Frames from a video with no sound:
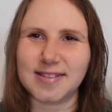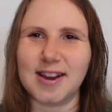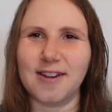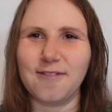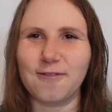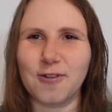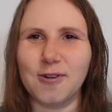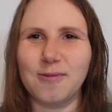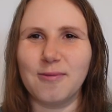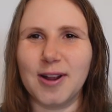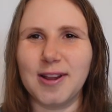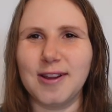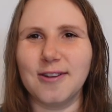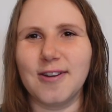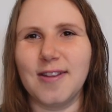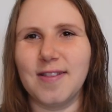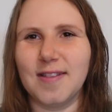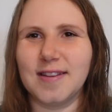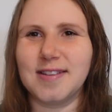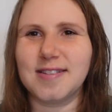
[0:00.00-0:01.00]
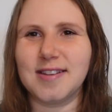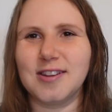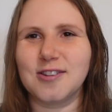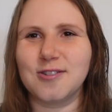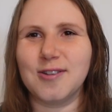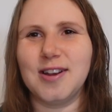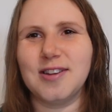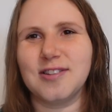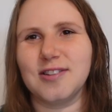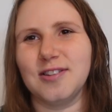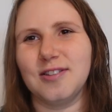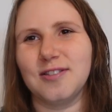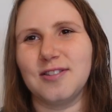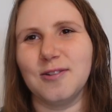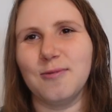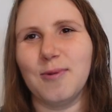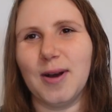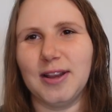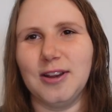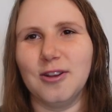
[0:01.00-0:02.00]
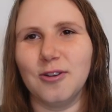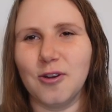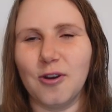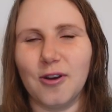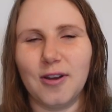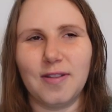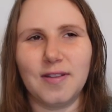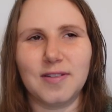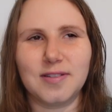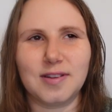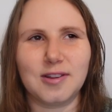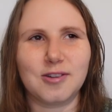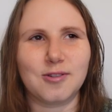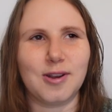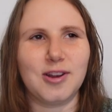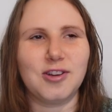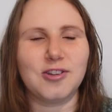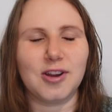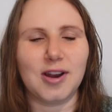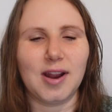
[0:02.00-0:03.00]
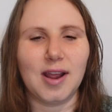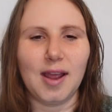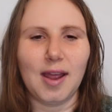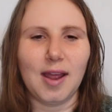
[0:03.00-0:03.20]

different when you're in the situation to when you're not in the situation.